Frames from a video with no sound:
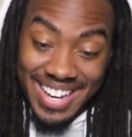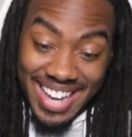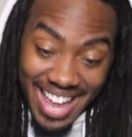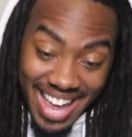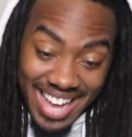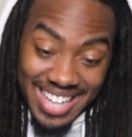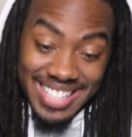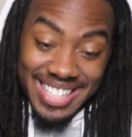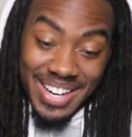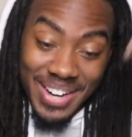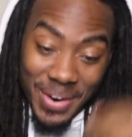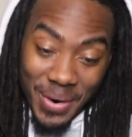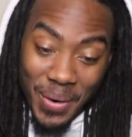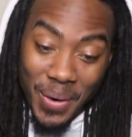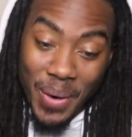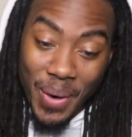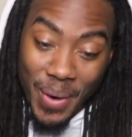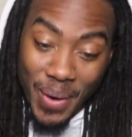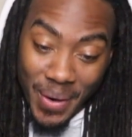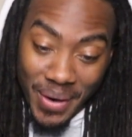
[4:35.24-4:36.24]
That shit go
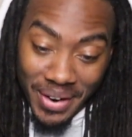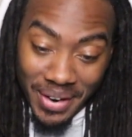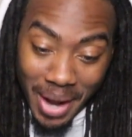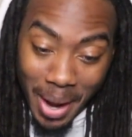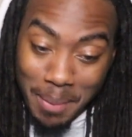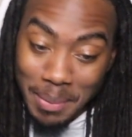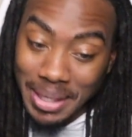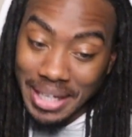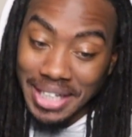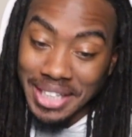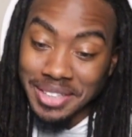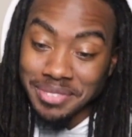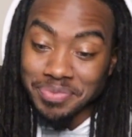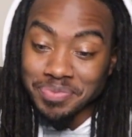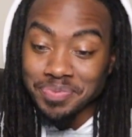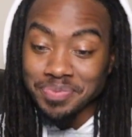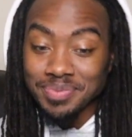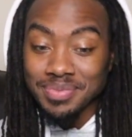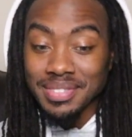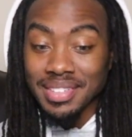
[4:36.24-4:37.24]
hard. I mean,
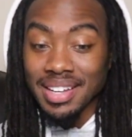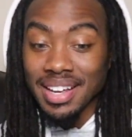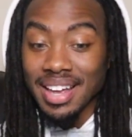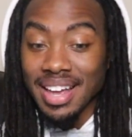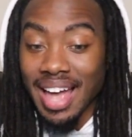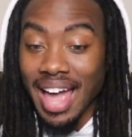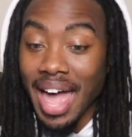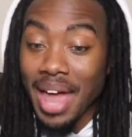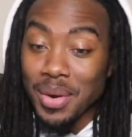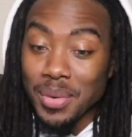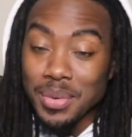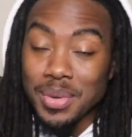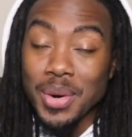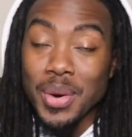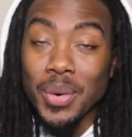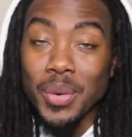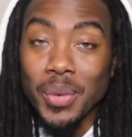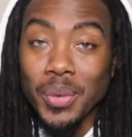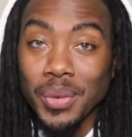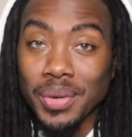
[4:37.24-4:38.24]
I don't
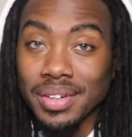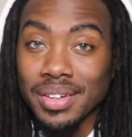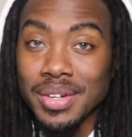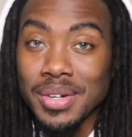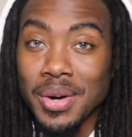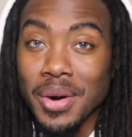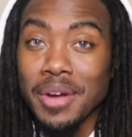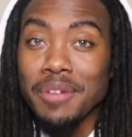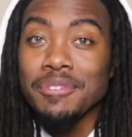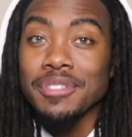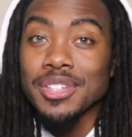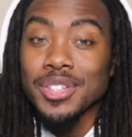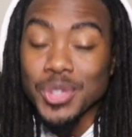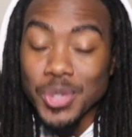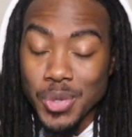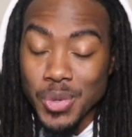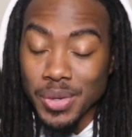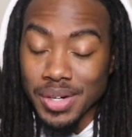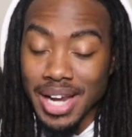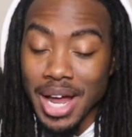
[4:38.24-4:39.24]
know, you know, if it's
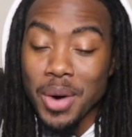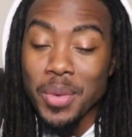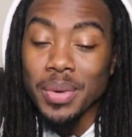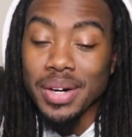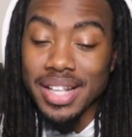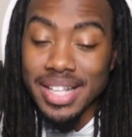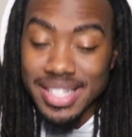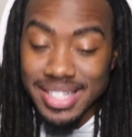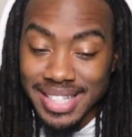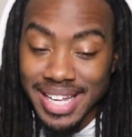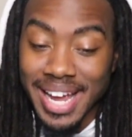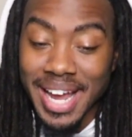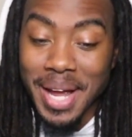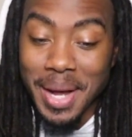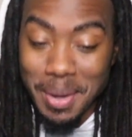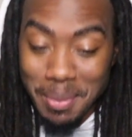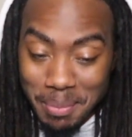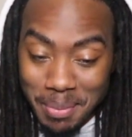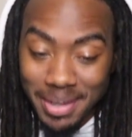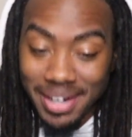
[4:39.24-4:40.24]
true or not what he's
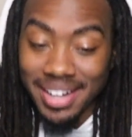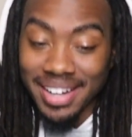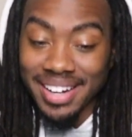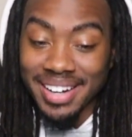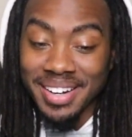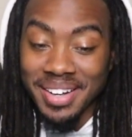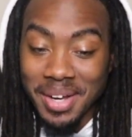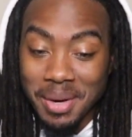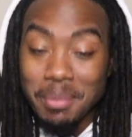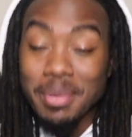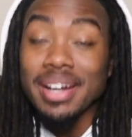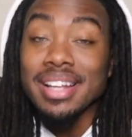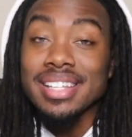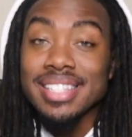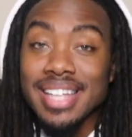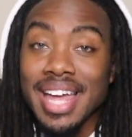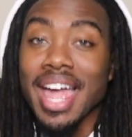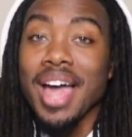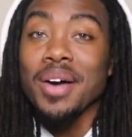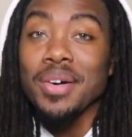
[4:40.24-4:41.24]
saying, but it
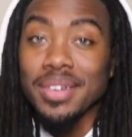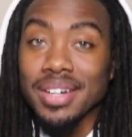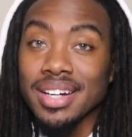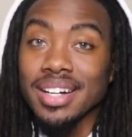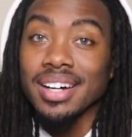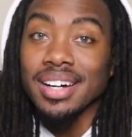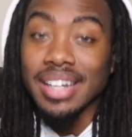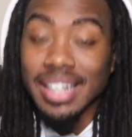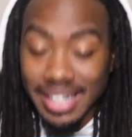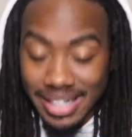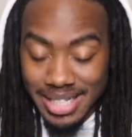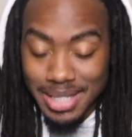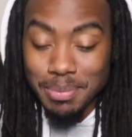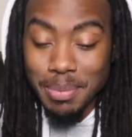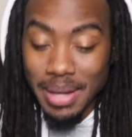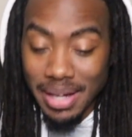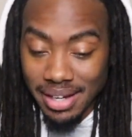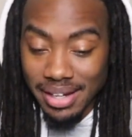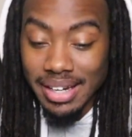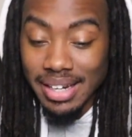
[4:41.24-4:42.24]
sound good in this
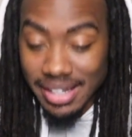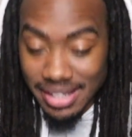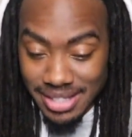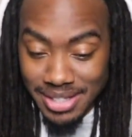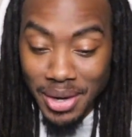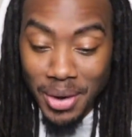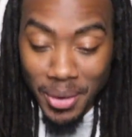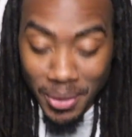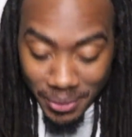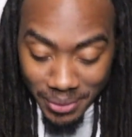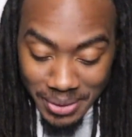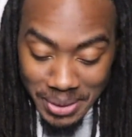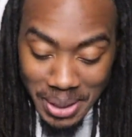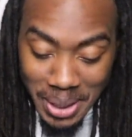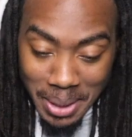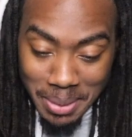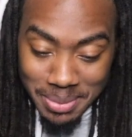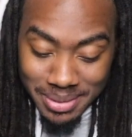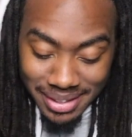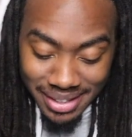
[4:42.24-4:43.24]
beat, in this song, you know what I'm